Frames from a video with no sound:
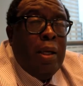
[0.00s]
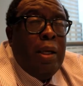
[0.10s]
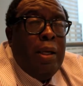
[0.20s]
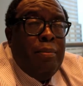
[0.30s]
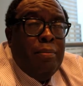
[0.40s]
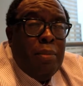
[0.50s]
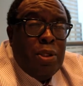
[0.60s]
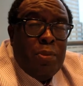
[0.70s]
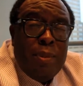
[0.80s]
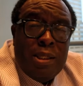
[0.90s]
It
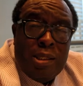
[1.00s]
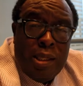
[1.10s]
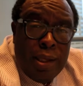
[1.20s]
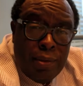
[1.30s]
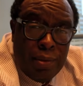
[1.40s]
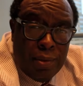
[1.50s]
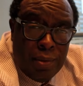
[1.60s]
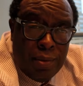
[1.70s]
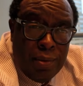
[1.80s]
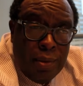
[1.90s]
must be said, though,
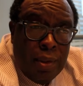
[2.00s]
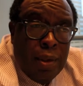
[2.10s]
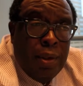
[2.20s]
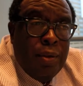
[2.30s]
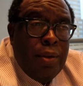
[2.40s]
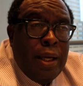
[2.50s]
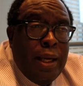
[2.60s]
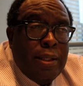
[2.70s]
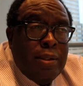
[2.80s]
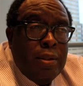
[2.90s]

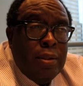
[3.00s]
that